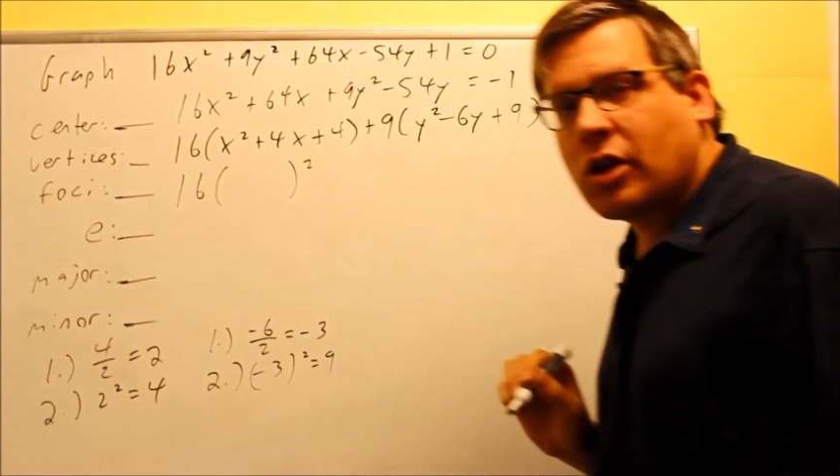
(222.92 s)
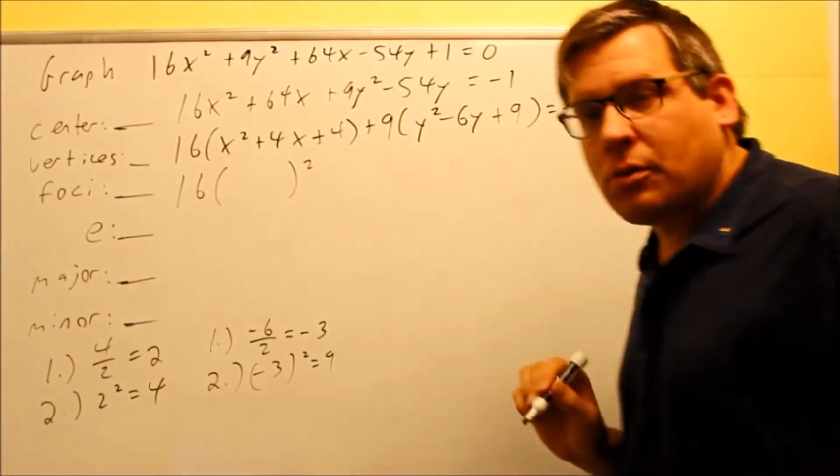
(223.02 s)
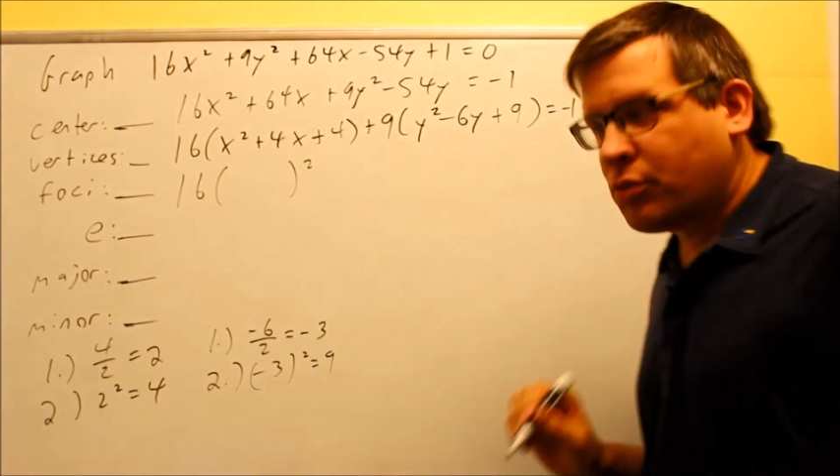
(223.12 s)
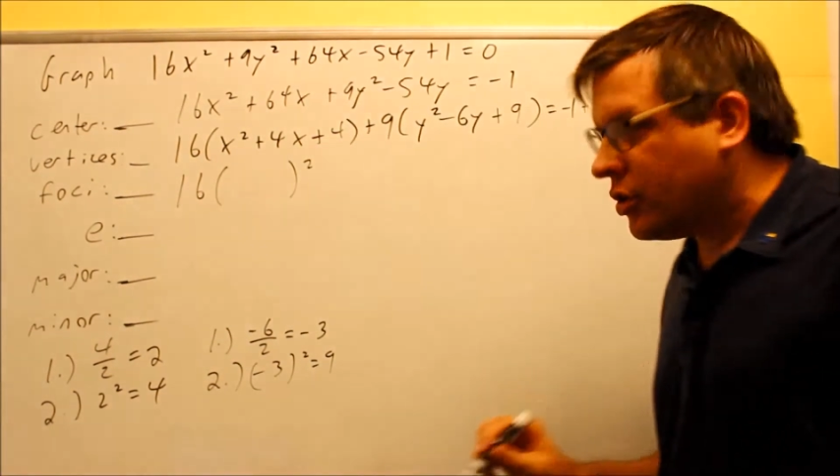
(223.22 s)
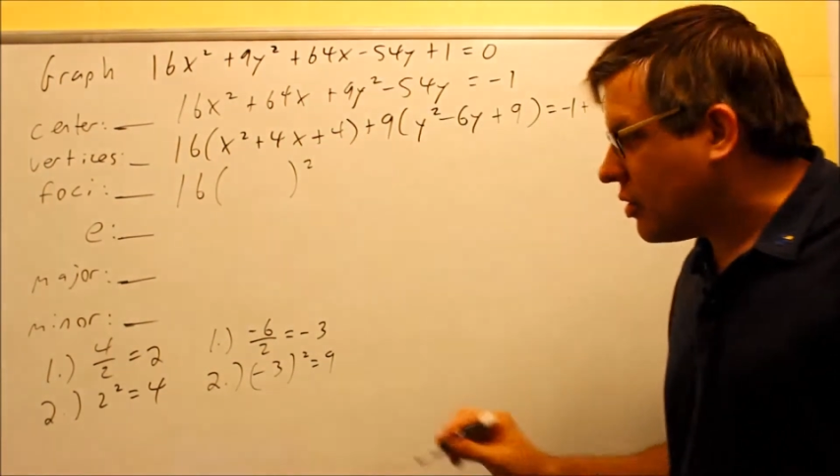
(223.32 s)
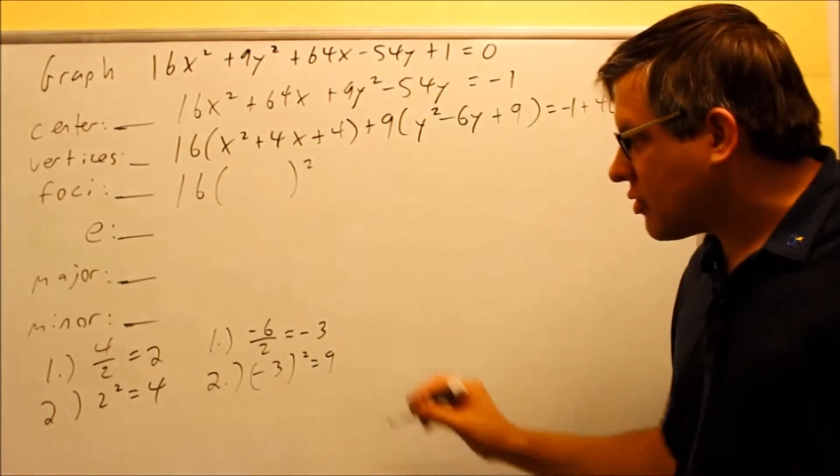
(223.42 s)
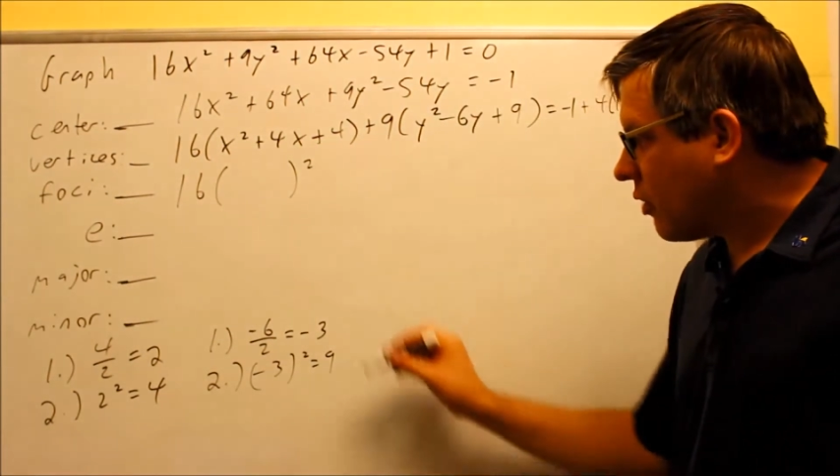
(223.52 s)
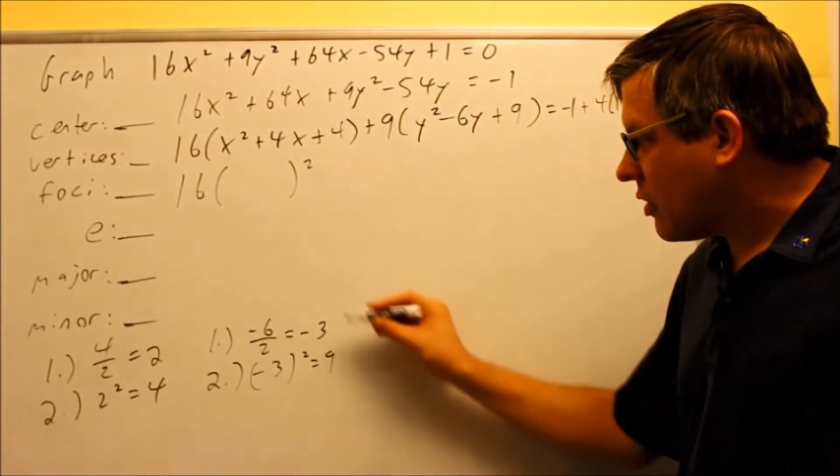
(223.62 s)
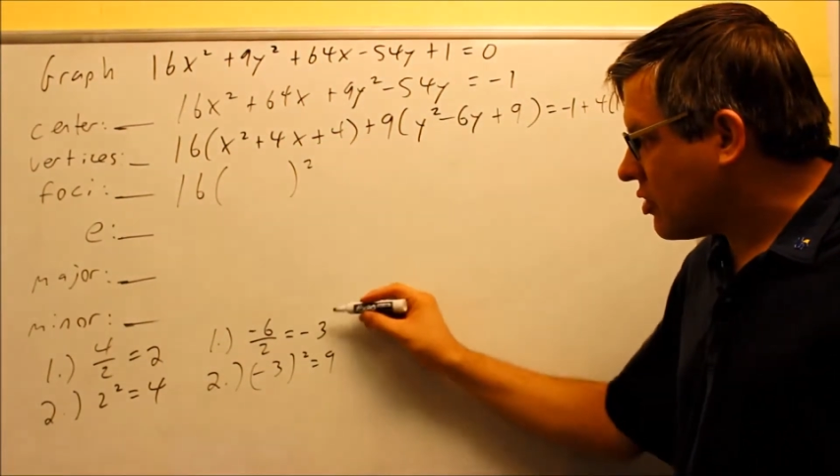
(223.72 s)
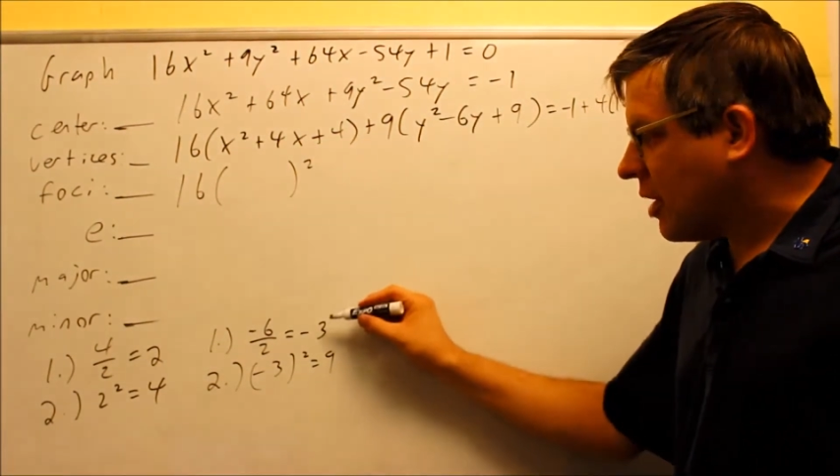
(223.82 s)
the complete the
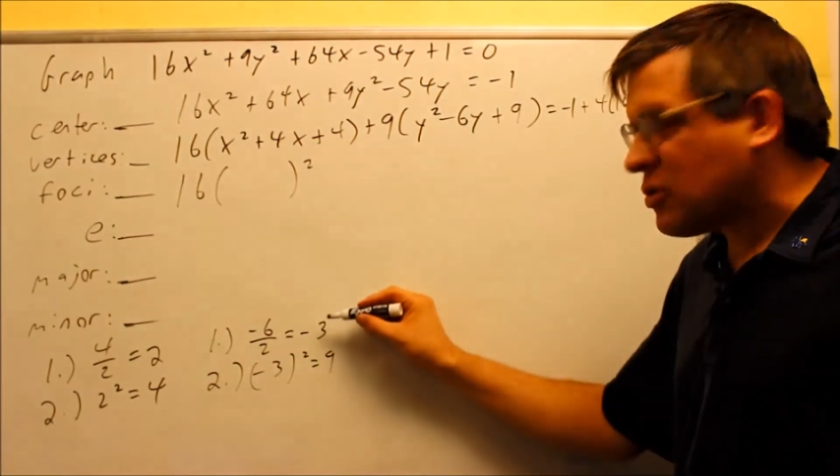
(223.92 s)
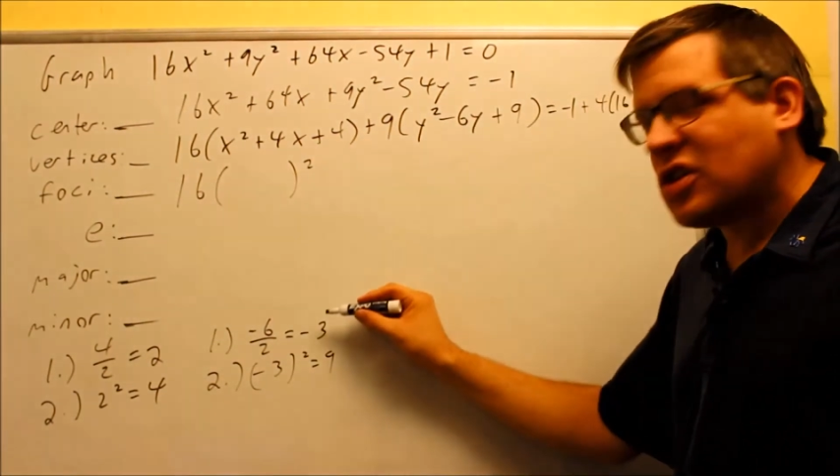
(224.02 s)
square steps,